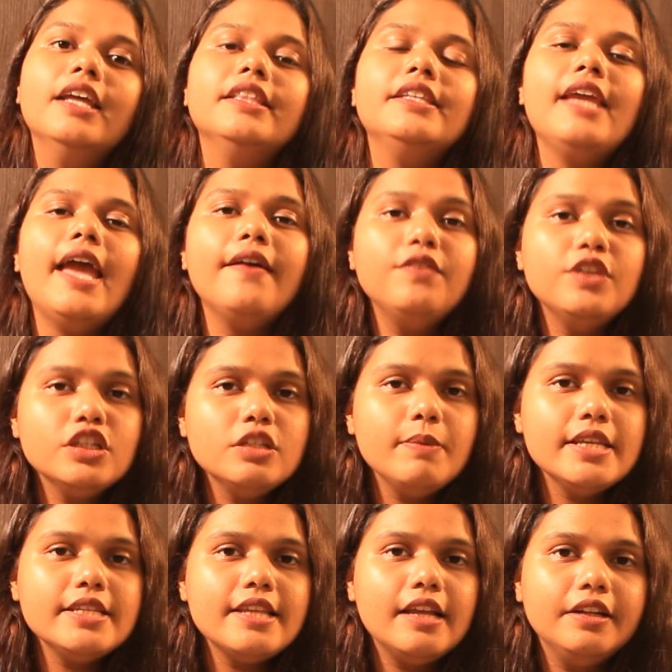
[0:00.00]
The average
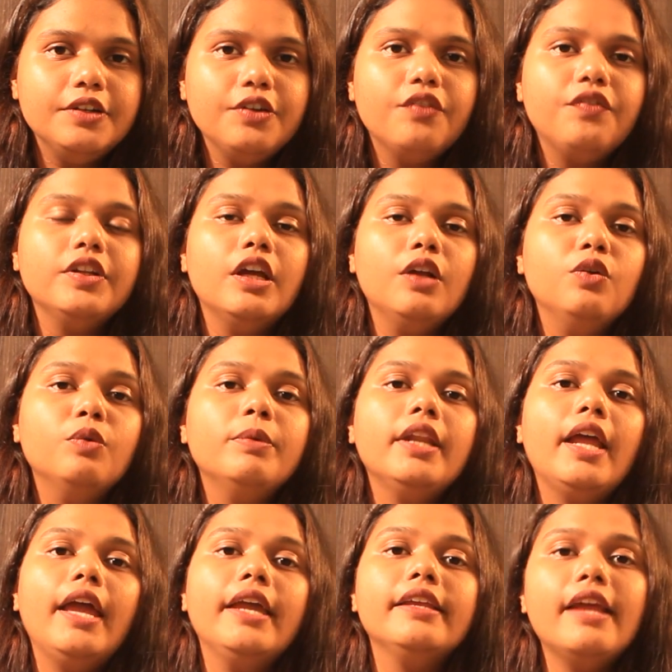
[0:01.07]
base salary of an
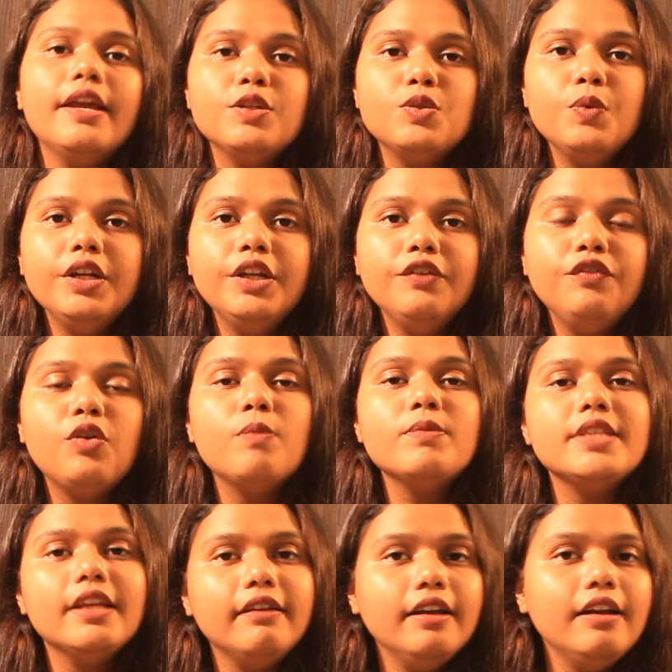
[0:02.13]
alumni graduated from
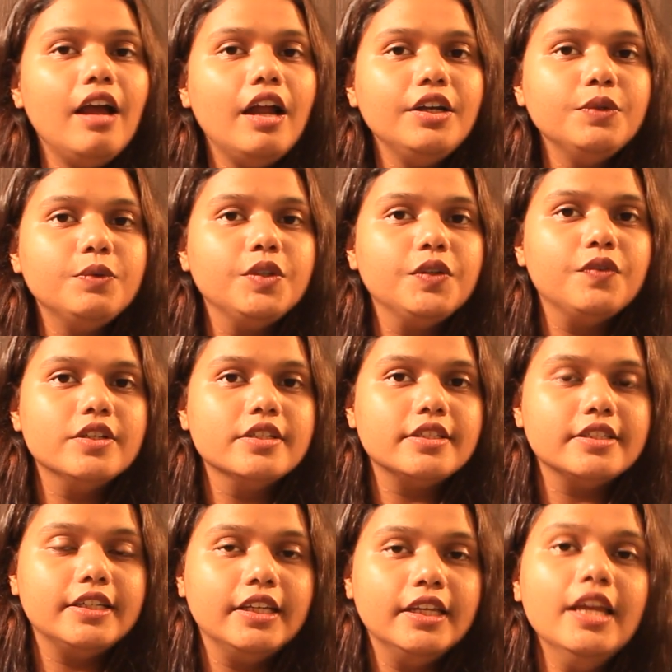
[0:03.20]
Sacred Heart
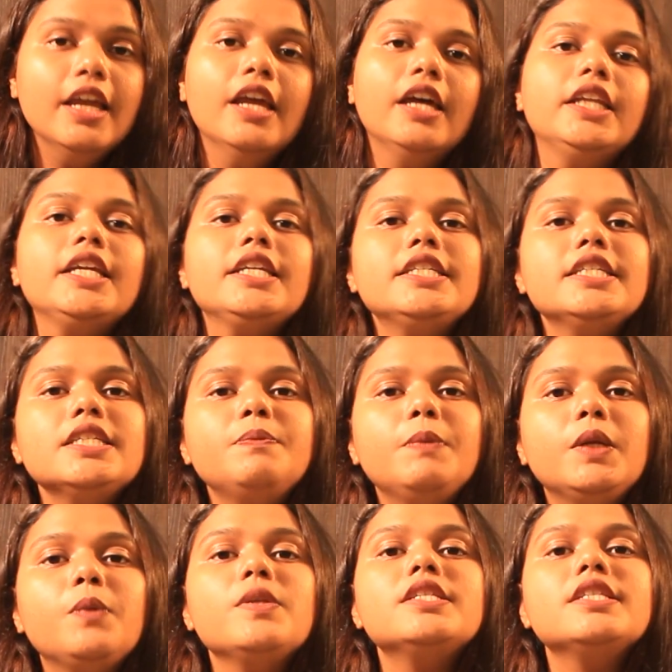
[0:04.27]
University ranges
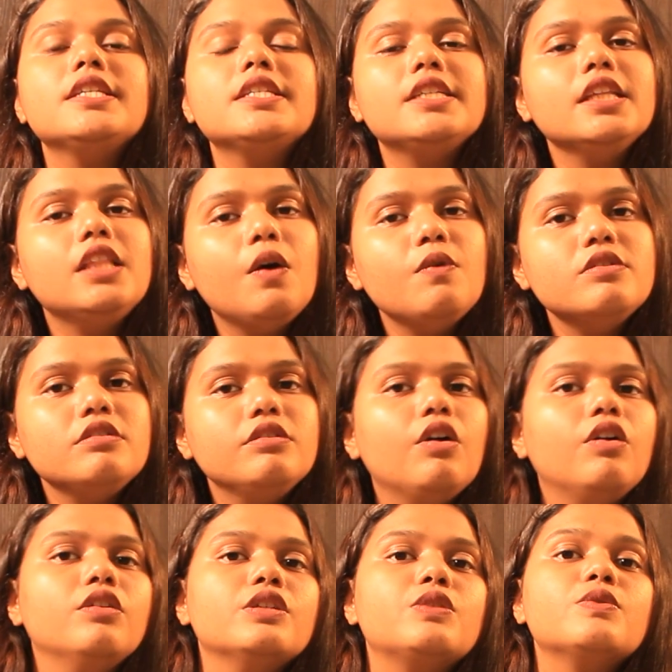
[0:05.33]
between $60,000
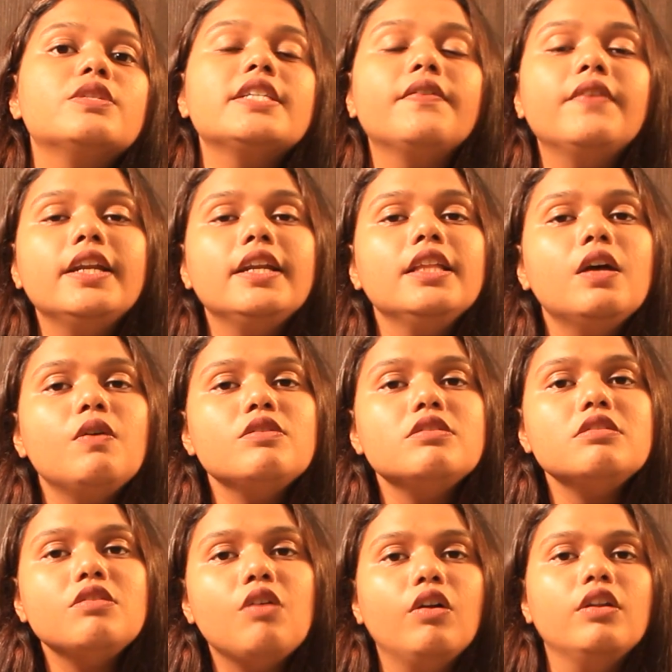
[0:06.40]
to
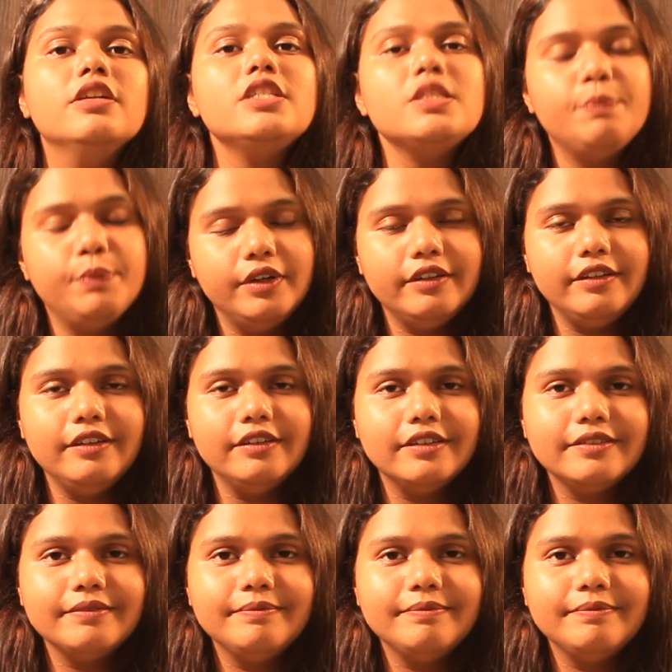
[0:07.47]
$70,000 per year.